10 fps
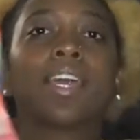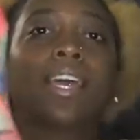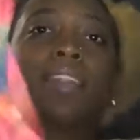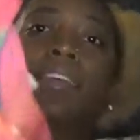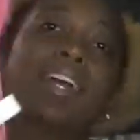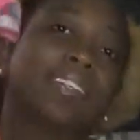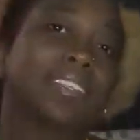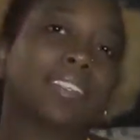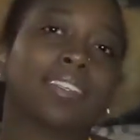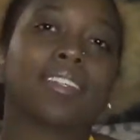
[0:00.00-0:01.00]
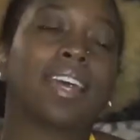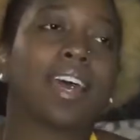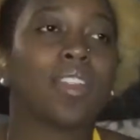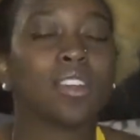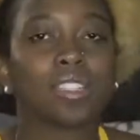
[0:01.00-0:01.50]
And then I just seen
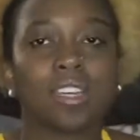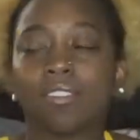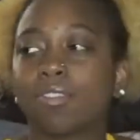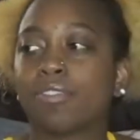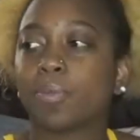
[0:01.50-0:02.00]
that other stuff